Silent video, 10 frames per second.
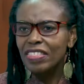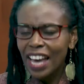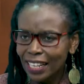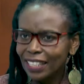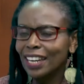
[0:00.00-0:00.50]

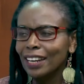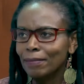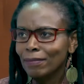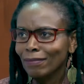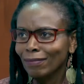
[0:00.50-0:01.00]
that
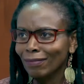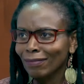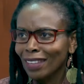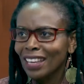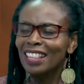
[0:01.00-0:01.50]
time,
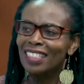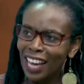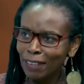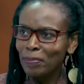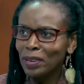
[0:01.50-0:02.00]

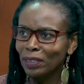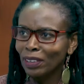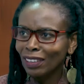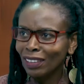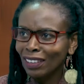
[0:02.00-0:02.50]
that
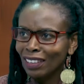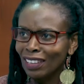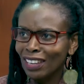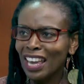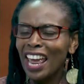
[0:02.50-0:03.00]
period,
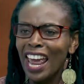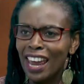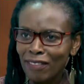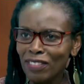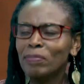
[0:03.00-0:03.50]

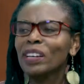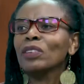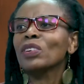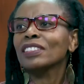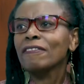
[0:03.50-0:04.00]
everybody
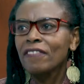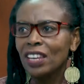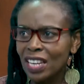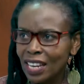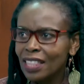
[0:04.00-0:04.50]
was
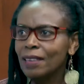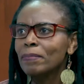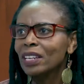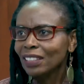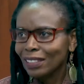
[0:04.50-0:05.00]
feeling the
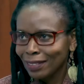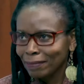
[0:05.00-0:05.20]
pinch.